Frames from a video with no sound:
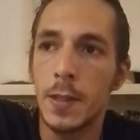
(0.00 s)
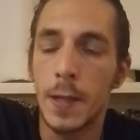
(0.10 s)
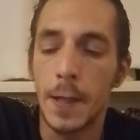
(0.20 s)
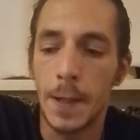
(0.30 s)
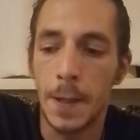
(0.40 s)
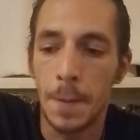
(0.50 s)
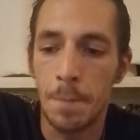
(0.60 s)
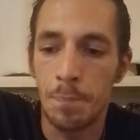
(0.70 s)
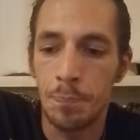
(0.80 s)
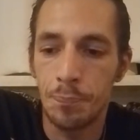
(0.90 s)

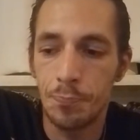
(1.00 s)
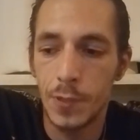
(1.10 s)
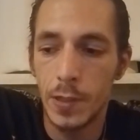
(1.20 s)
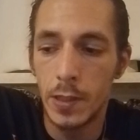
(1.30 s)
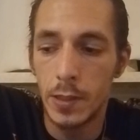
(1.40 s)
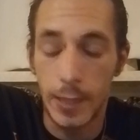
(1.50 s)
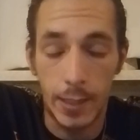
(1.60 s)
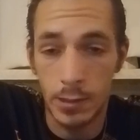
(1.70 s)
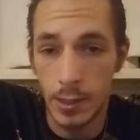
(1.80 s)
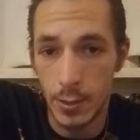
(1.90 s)
The
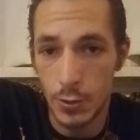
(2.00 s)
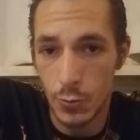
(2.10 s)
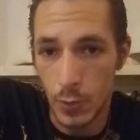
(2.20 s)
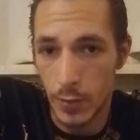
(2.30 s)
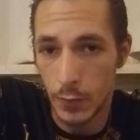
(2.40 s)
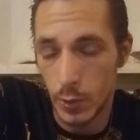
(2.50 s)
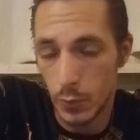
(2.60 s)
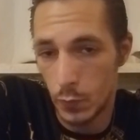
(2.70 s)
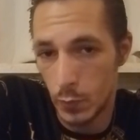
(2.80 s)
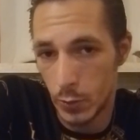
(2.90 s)
air cleaner strut,
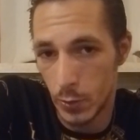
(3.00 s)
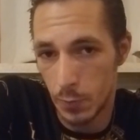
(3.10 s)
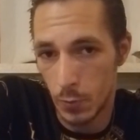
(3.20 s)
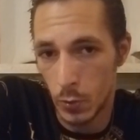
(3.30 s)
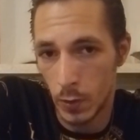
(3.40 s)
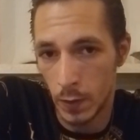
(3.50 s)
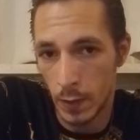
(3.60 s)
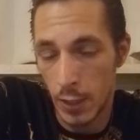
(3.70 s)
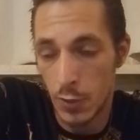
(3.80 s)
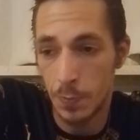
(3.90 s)
which was broken,
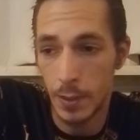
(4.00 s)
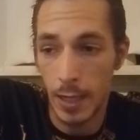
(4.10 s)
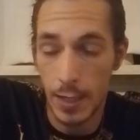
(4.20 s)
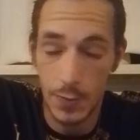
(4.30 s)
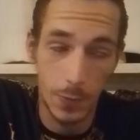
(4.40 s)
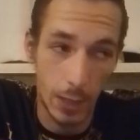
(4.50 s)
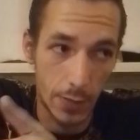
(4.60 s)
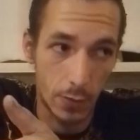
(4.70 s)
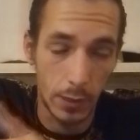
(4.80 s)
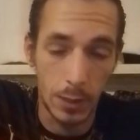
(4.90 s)

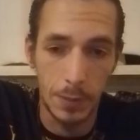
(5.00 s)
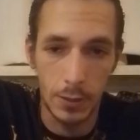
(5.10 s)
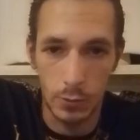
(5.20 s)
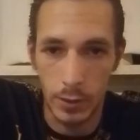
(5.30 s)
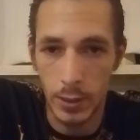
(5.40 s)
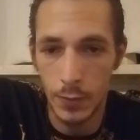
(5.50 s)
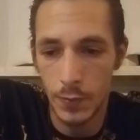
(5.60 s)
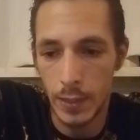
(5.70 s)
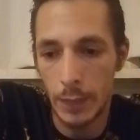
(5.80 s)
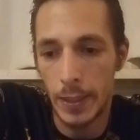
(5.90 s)
has already been renewed.
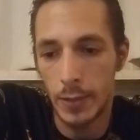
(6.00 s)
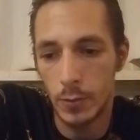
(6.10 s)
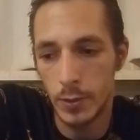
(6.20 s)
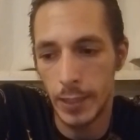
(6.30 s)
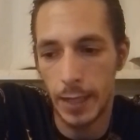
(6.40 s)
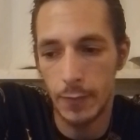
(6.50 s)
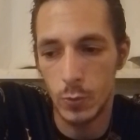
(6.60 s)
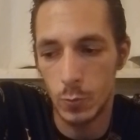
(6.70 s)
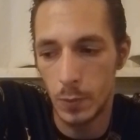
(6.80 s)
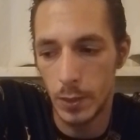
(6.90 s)
Now I only have
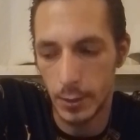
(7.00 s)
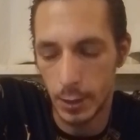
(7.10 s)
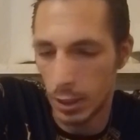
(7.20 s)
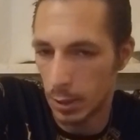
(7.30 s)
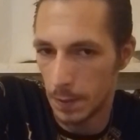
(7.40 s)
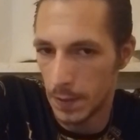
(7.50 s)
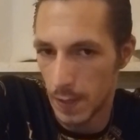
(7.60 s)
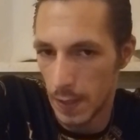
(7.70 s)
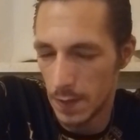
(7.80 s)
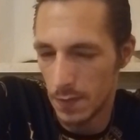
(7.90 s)
to cut it by
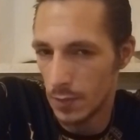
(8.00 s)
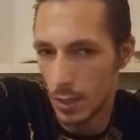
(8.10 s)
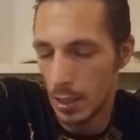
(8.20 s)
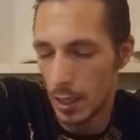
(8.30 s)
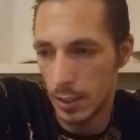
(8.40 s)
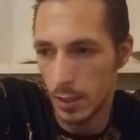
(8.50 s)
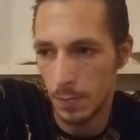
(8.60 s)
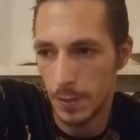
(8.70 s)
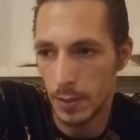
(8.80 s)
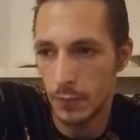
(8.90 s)
size a little
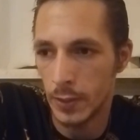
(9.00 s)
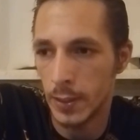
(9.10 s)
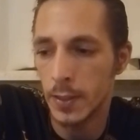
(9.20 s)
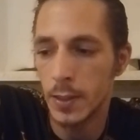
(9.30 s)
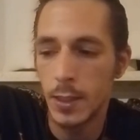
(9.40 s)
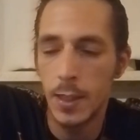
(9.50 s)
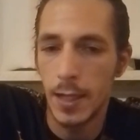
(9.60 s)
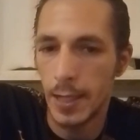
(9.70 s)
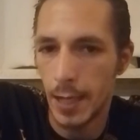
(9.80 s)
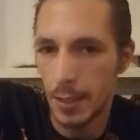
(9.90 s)
bit, I think,
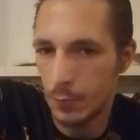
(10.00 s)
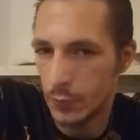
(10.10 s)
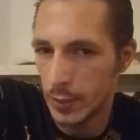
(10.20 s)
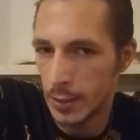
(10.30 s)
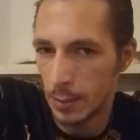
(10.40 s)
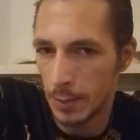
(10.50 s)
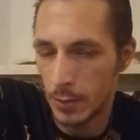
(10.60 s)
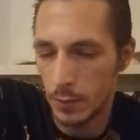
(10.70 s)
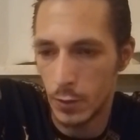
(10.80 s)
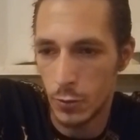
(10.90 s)
and I am thinking about
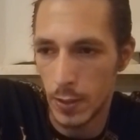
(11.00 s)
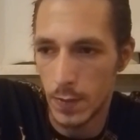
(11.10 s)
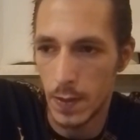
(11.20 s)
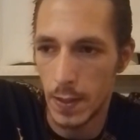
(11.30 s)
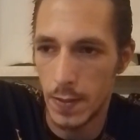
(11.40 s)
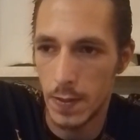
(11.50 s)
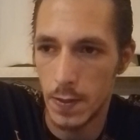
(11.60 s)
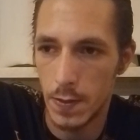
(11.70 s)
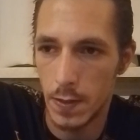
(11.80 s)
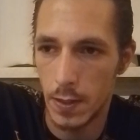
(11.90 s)
if the tread size
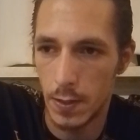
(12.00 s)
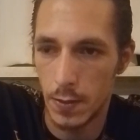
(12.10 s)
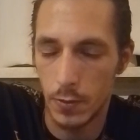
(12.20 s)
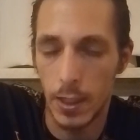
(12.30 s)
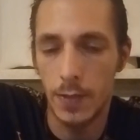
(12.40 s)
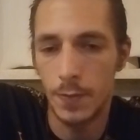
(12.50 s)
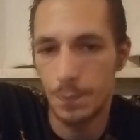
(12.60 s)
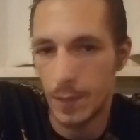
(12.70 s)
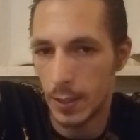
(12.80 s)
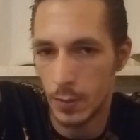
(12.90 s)
is right.
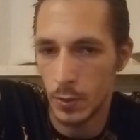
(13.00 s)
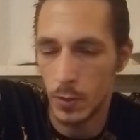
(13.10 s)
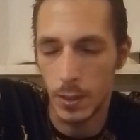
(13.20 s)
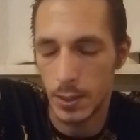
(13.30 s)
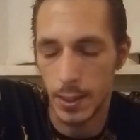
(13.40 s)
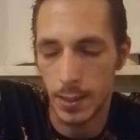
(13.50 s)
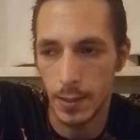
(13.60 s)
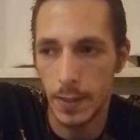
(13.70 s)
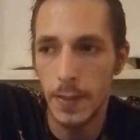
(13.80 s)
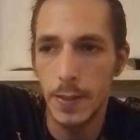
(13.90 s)
I don't know
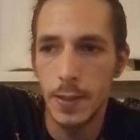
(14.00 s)
exactly.